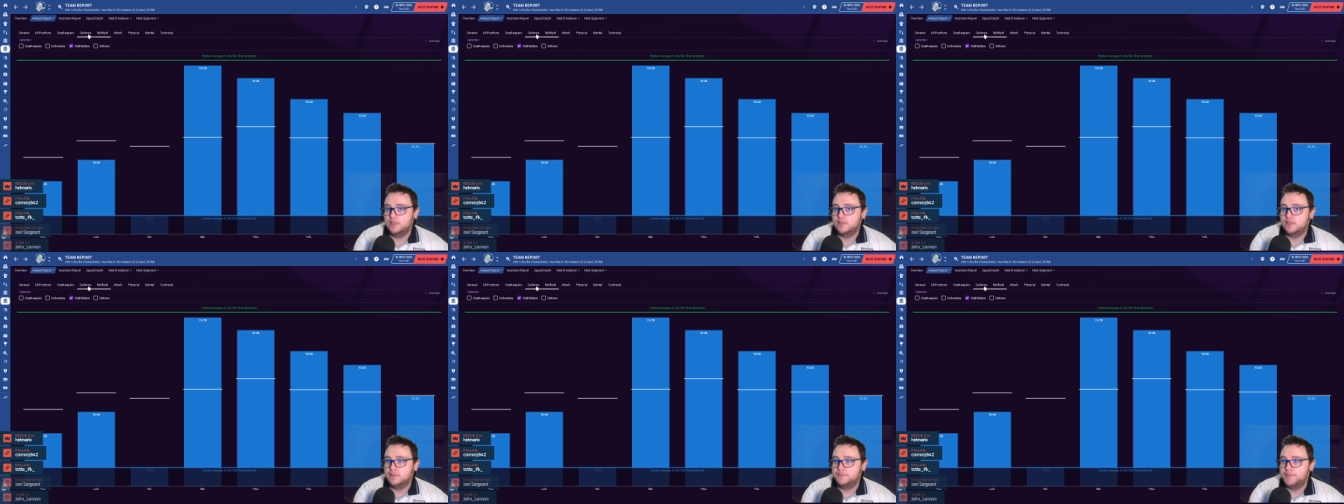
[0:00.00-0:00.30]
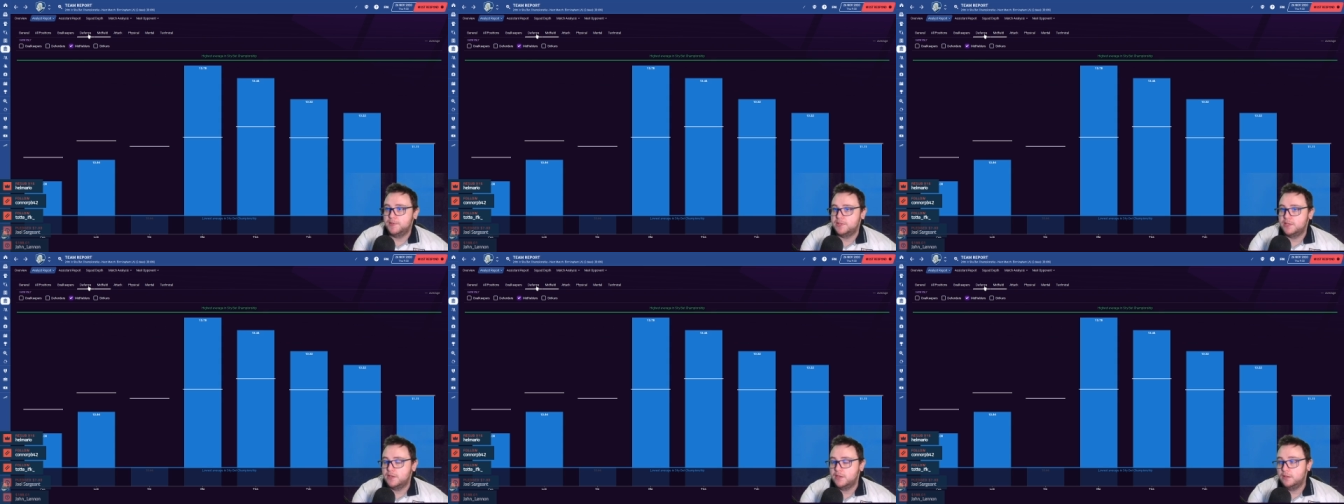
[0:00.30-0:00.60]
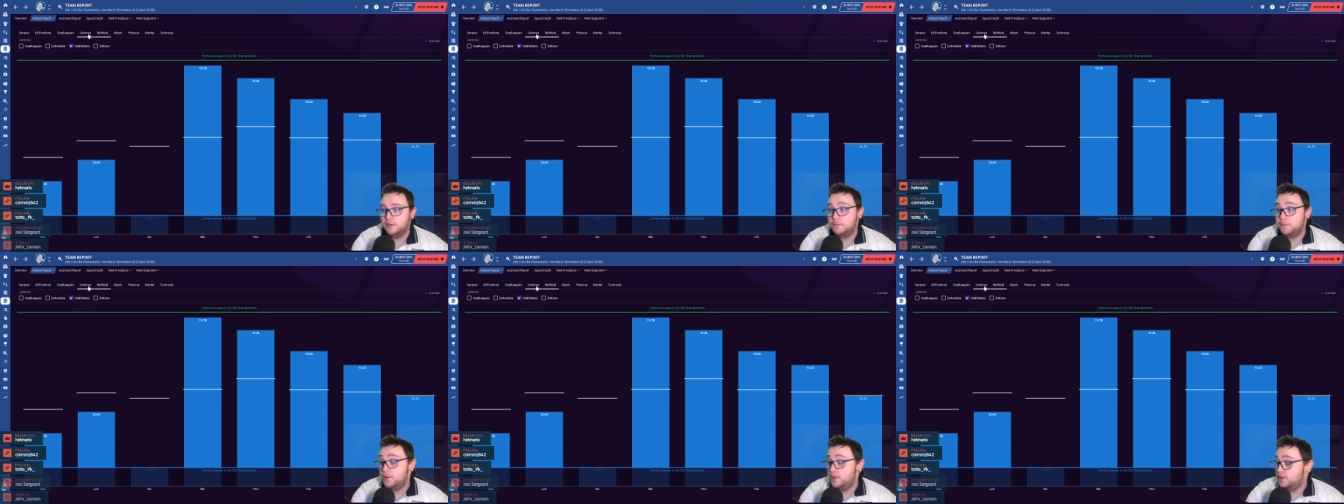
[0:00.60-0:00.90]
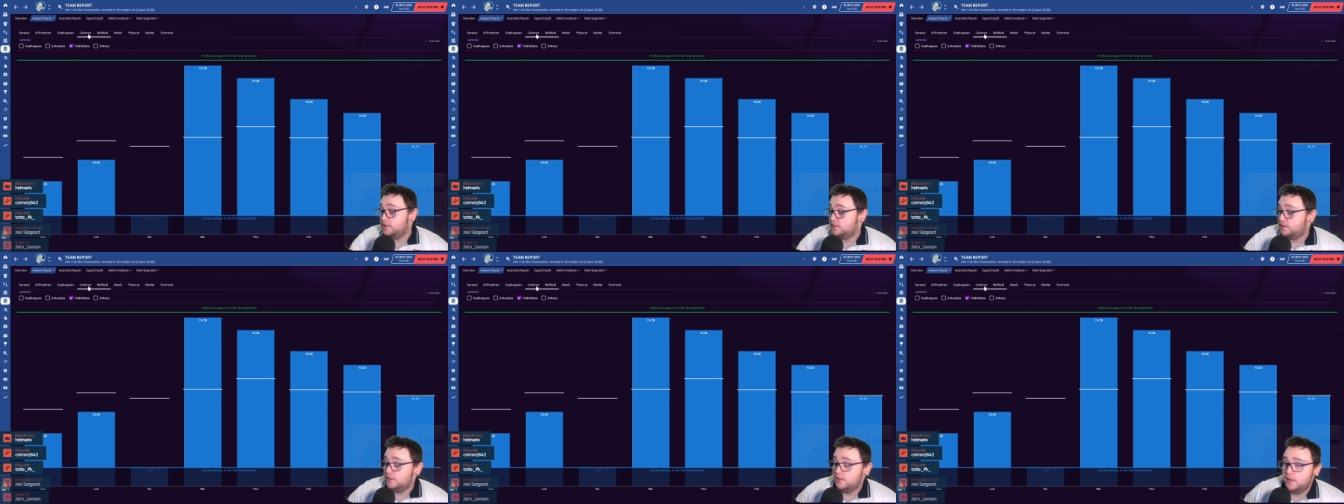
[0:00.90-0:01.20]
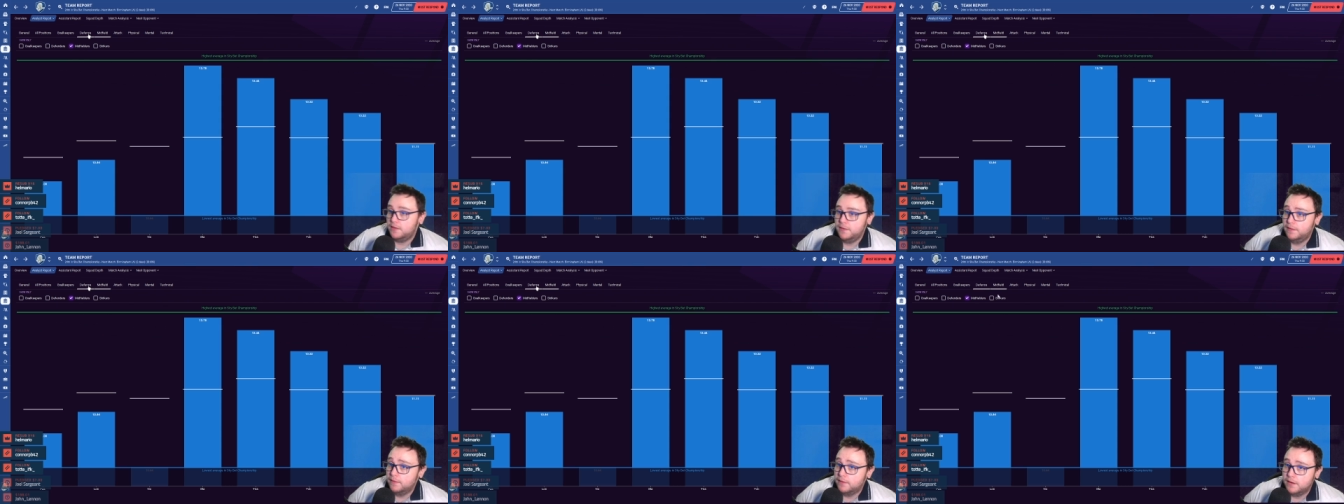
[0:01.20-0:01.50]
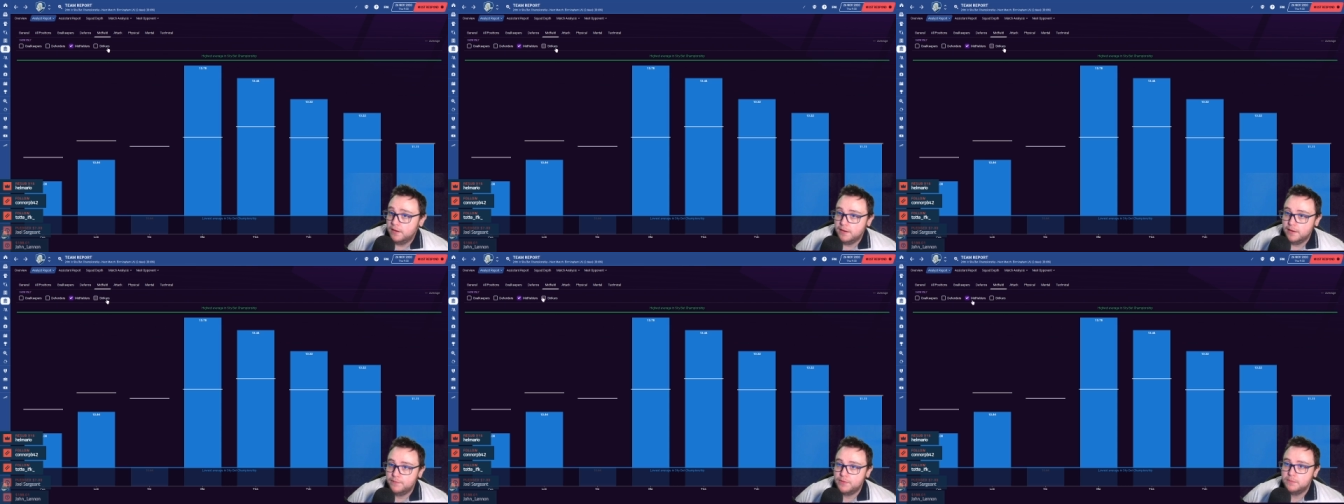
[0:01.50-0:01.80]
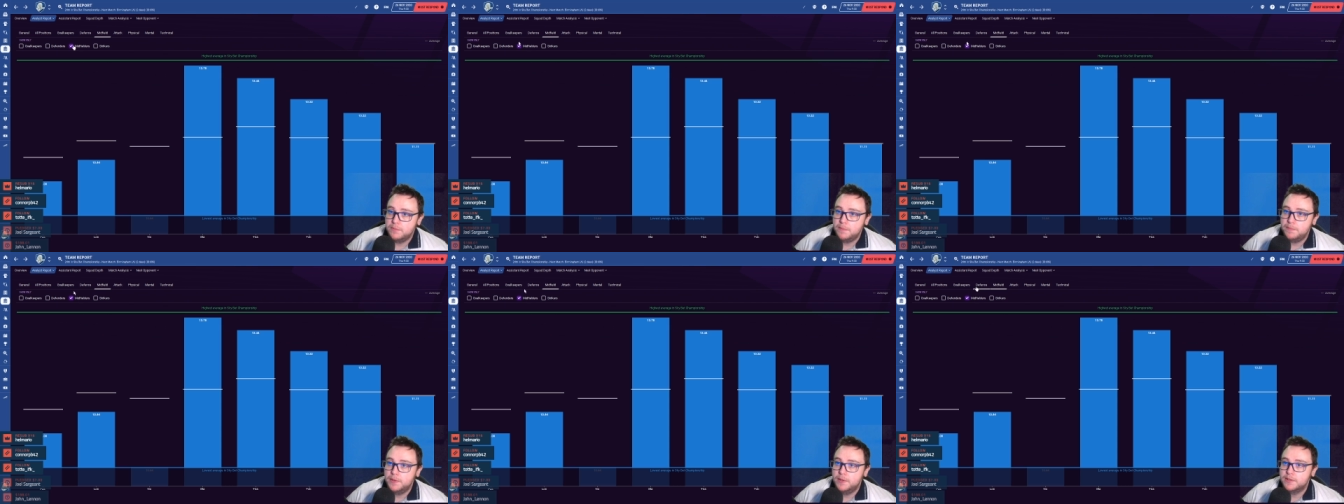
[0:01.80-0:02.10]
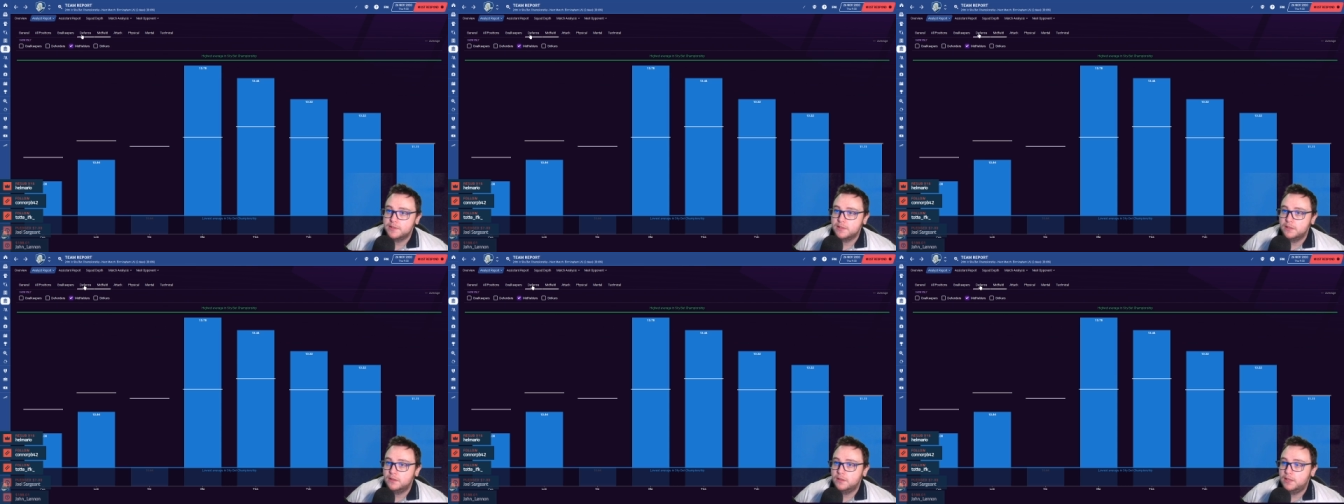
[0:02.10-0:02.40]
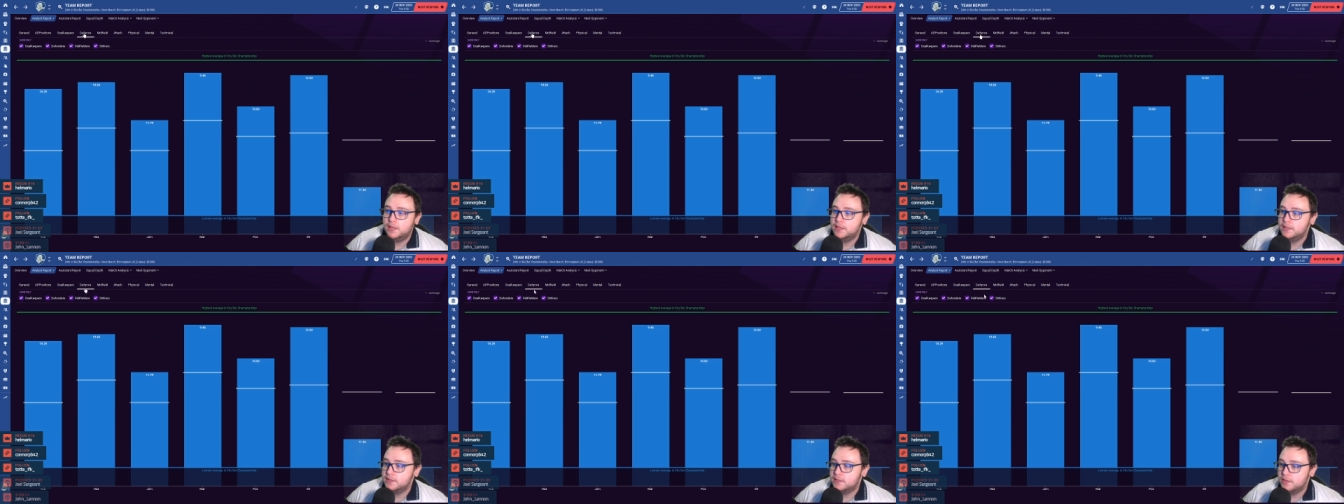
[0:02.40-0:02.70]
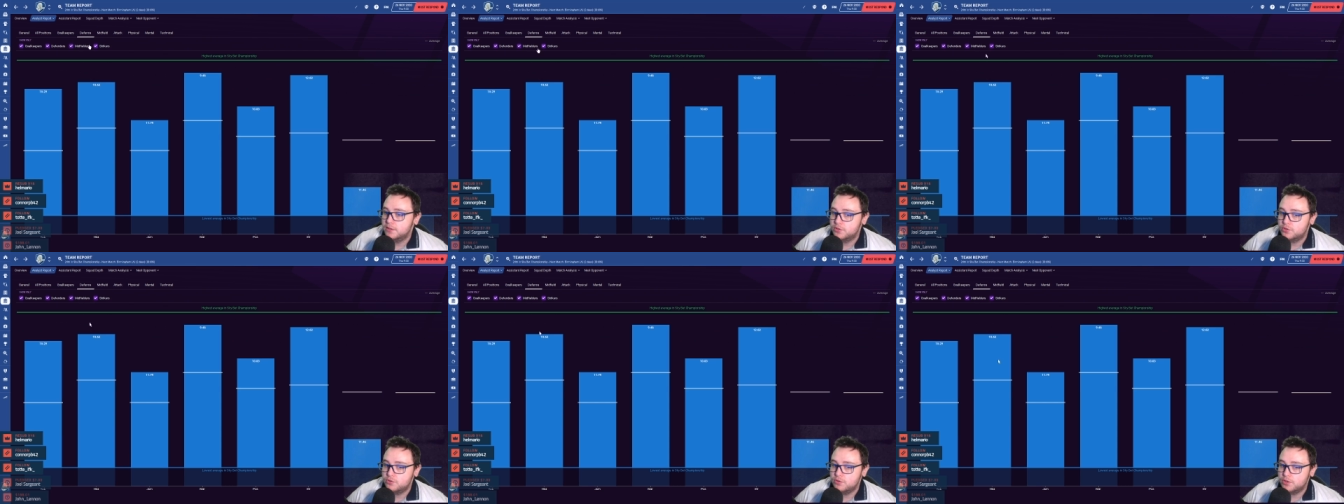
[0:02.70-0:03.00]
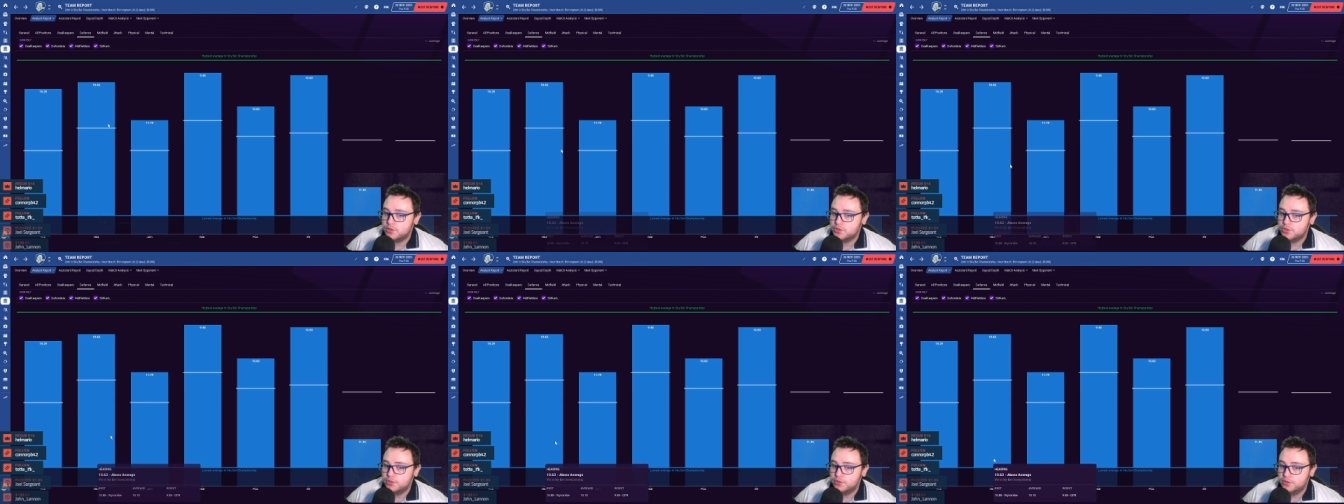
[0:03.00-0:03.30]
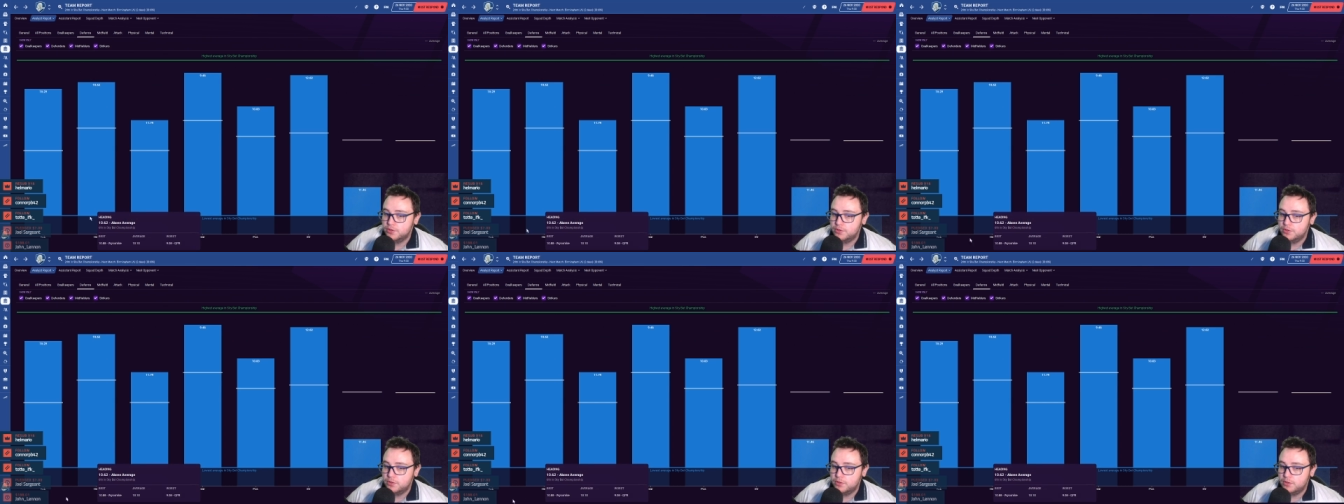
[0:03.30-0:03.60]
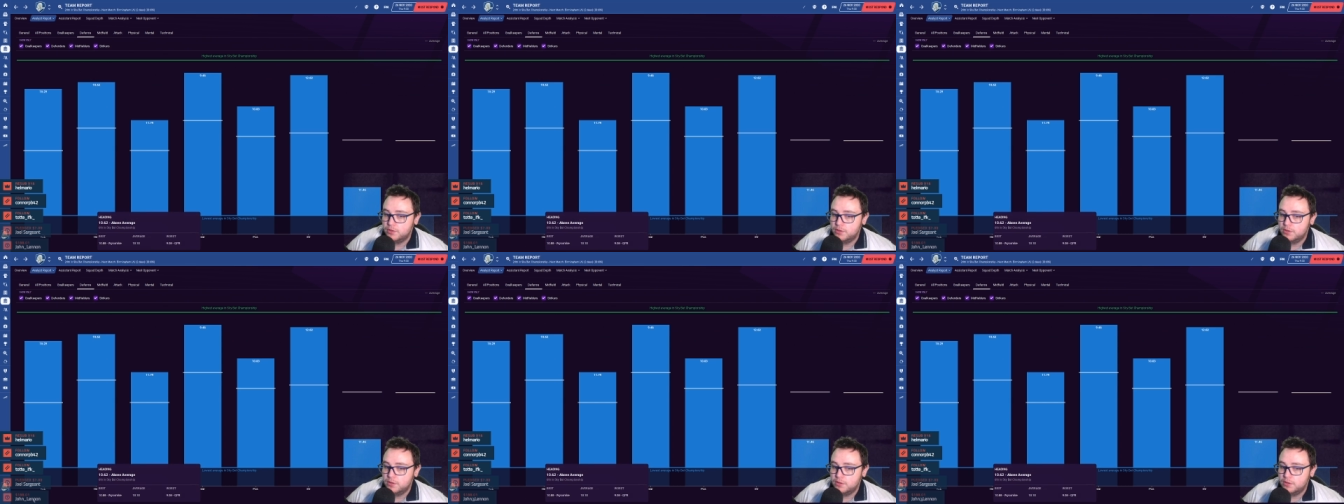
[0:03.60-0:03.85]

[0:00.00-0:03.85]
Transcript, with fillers: it's a particular person, and then I can give them a personalized instruction.